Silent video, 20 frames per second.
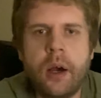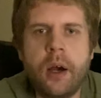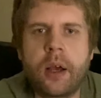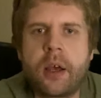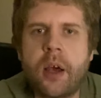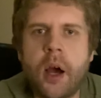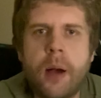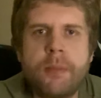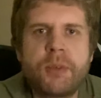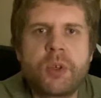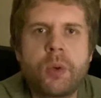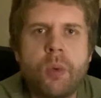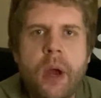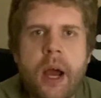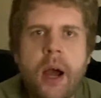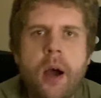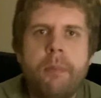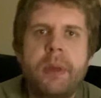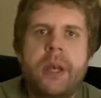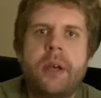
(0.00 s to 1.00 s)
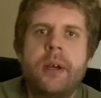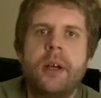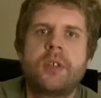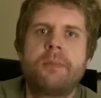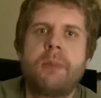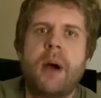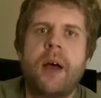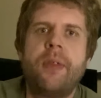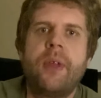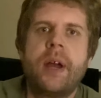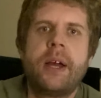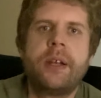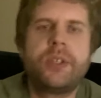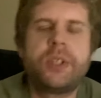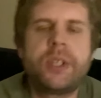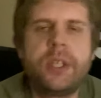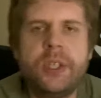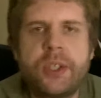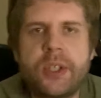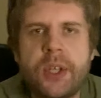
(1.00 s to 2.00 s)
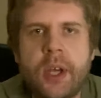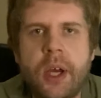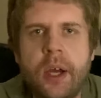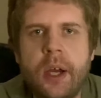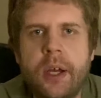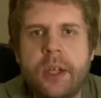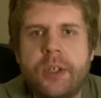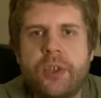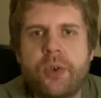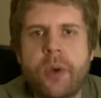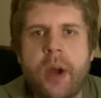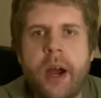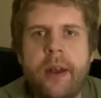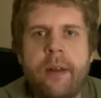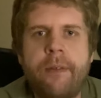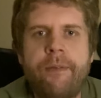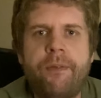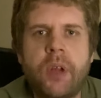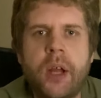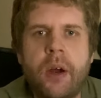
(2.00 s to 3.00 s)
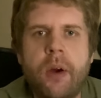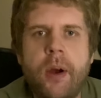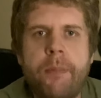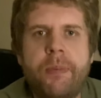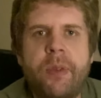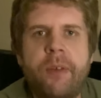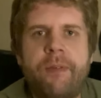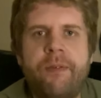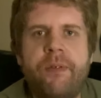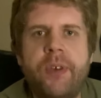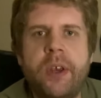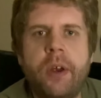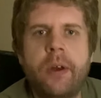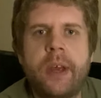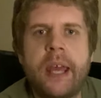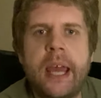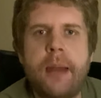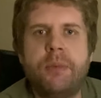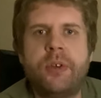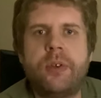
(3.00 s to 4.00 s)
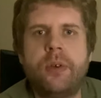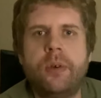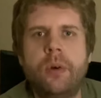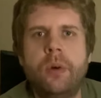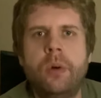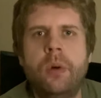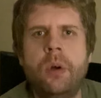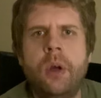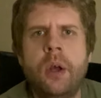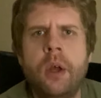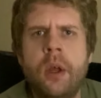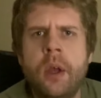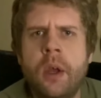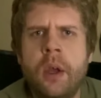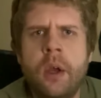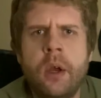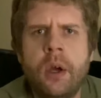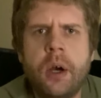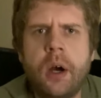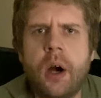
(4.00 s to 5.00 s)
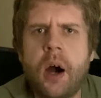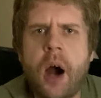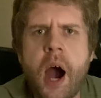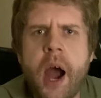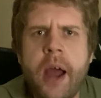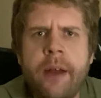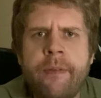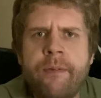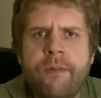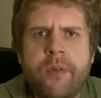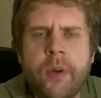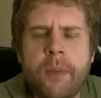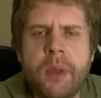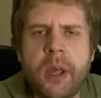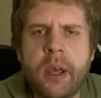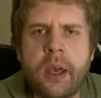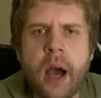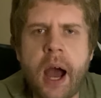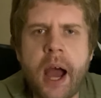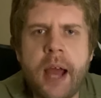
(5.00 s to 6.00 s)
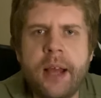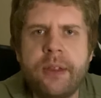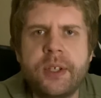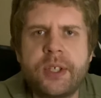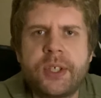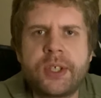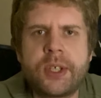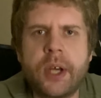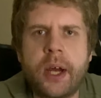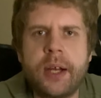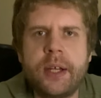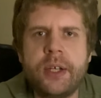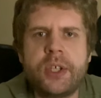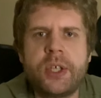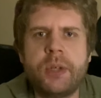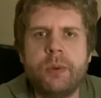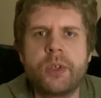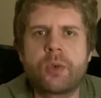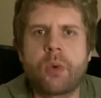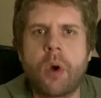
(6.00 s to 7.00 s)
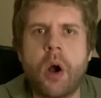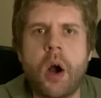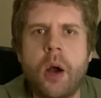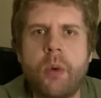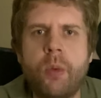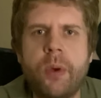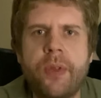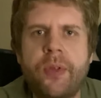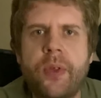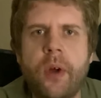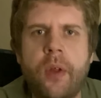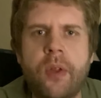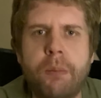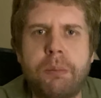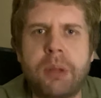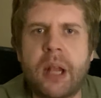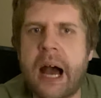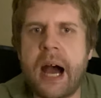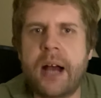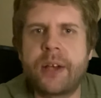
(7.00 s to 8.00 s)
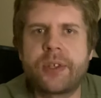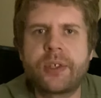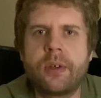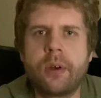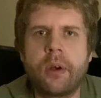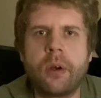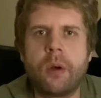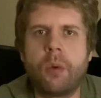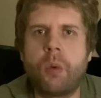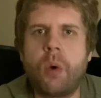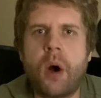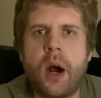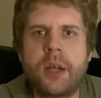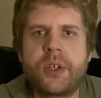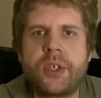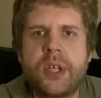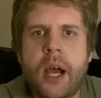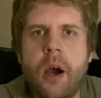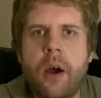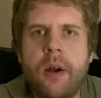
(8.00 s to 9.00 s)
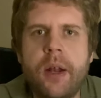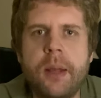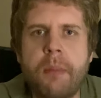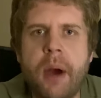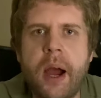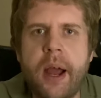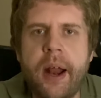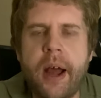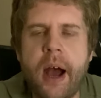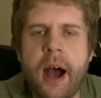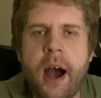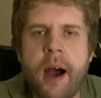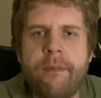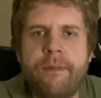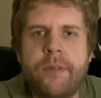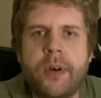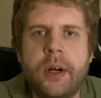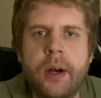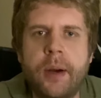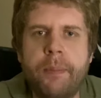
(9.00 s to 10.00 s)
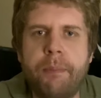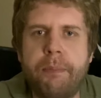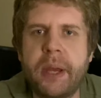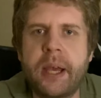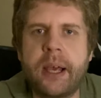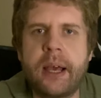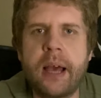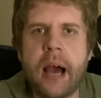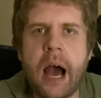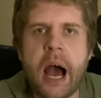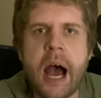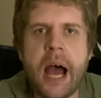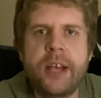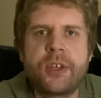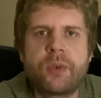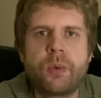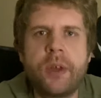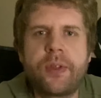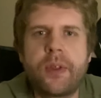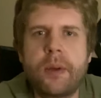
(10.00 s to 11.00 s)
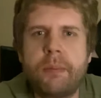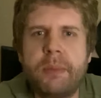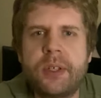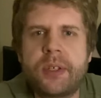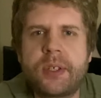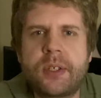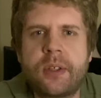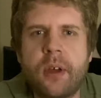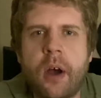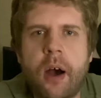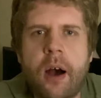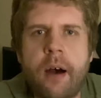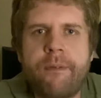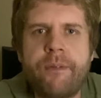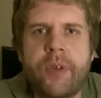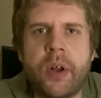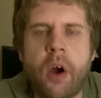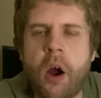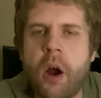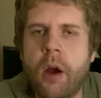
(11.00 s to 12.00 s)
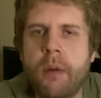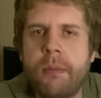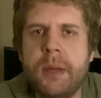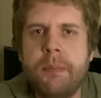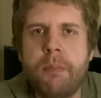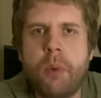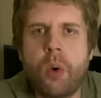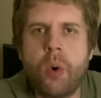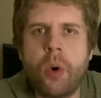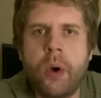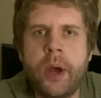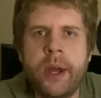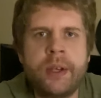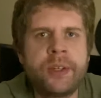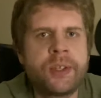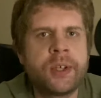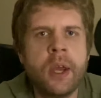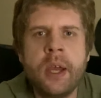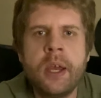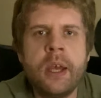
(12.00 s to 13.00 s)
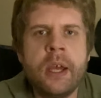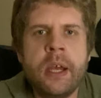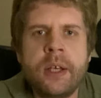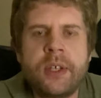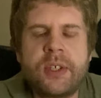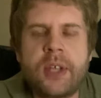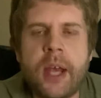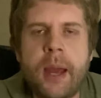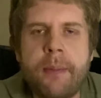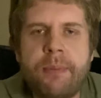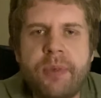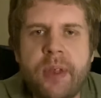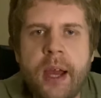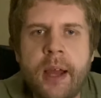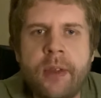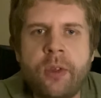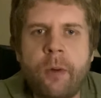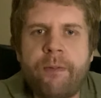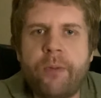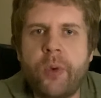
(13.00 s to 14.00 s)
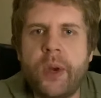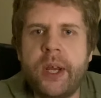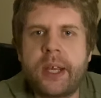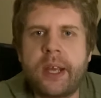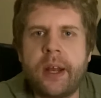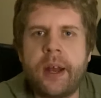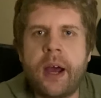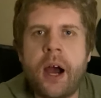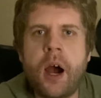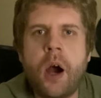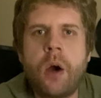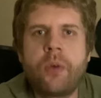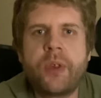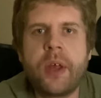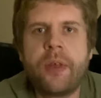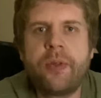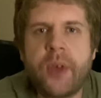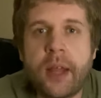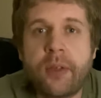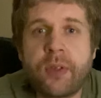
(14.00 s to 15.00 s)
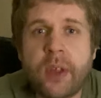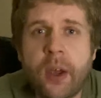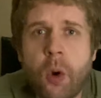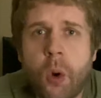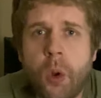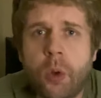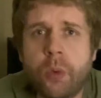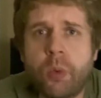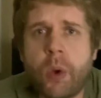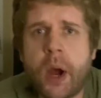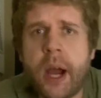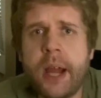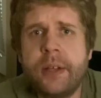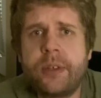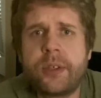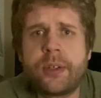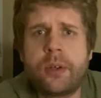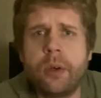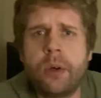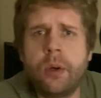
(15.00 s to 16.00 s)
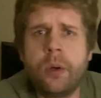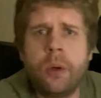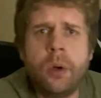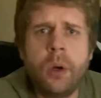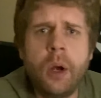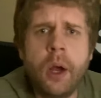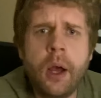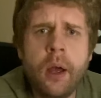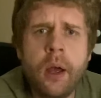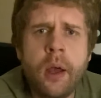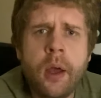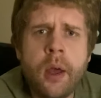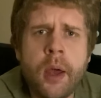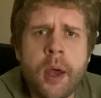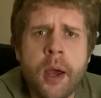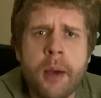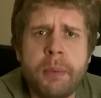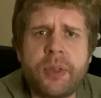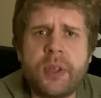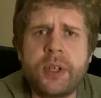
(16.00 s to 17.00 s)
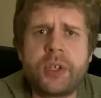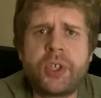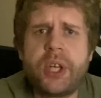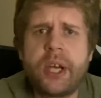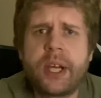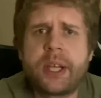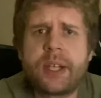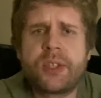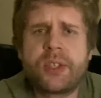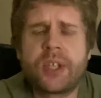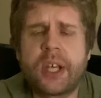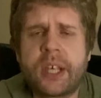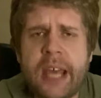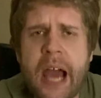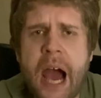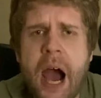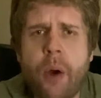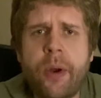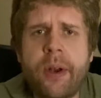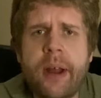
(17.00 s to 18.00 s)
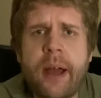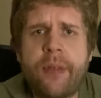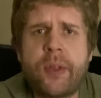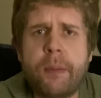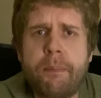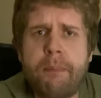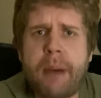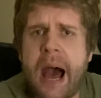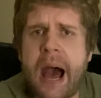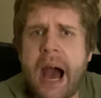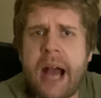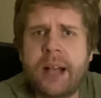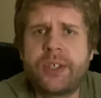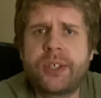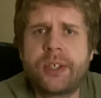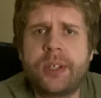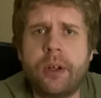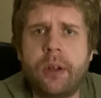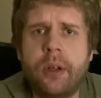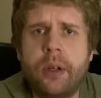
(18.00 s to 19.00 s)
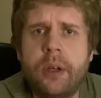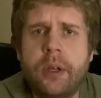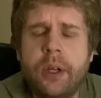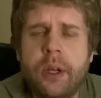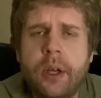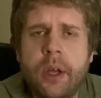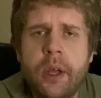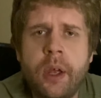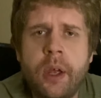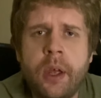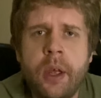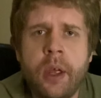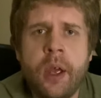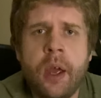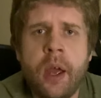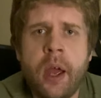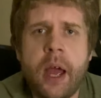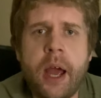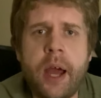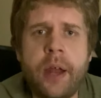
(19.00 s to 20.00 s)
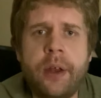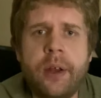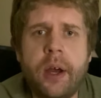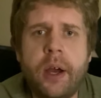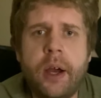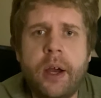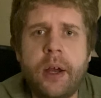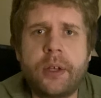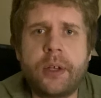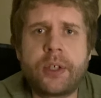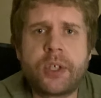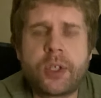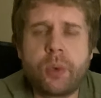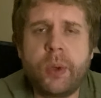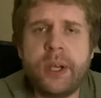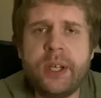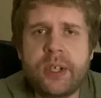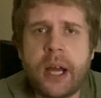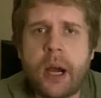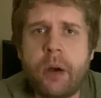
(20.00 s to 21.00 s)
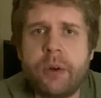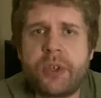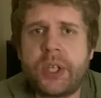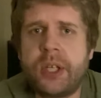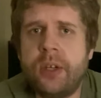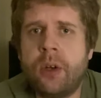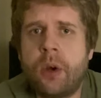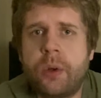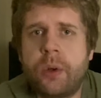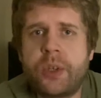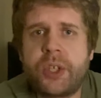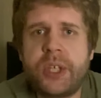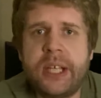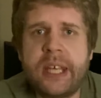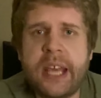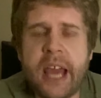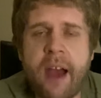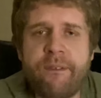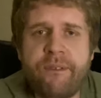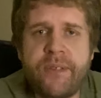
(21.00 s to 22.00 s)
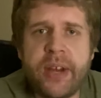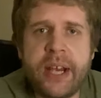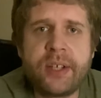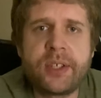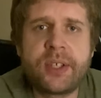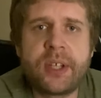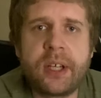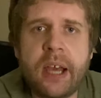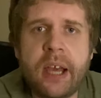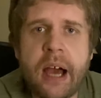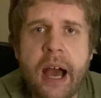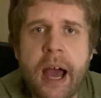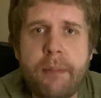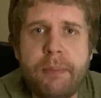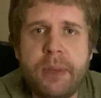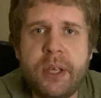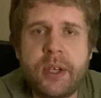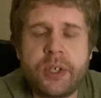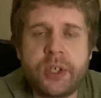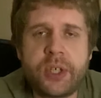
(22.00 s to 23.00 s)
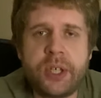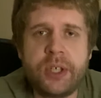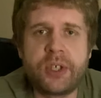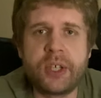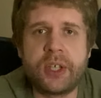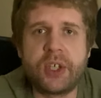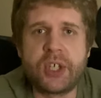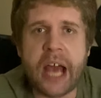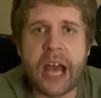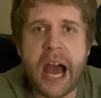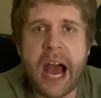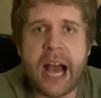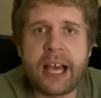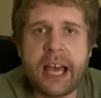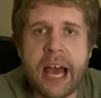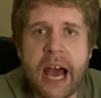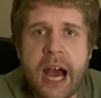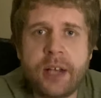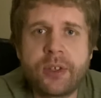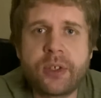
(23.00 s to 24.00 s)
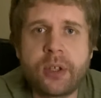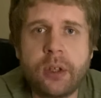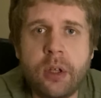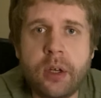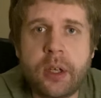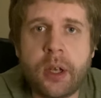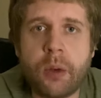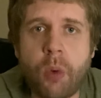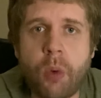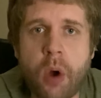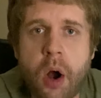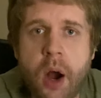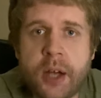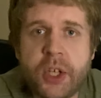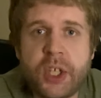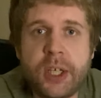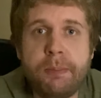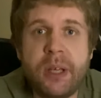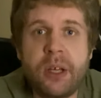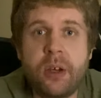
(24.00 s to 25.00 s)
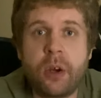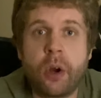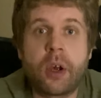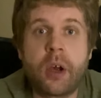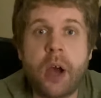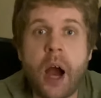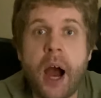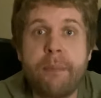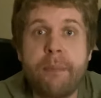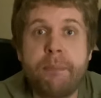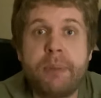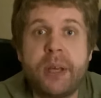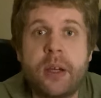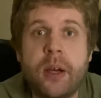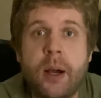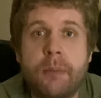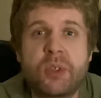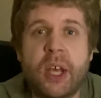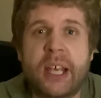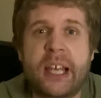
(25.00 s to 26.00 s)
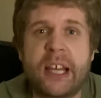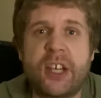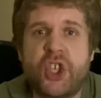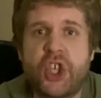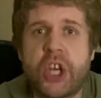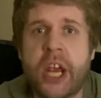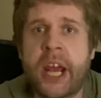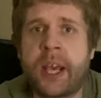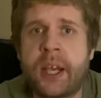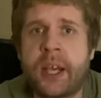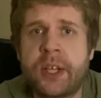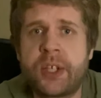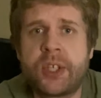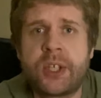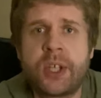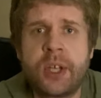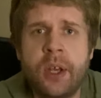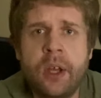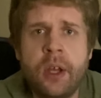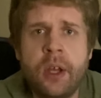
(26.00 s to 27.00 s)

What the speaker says: comes around, because by then she's trying to flare up the fear game too, hiding from the guy, the Sonny she was wrong with on the blaster, and watch out, he might have big guys with him and stuff, and army boys. Same thing, they're freaking out. They think they hold rights too, but the chick is a coward at the back still. And squeezed out. She knows she can't face the guy because she's a jackass and looking wrong. Her cunt becomes like a jinx.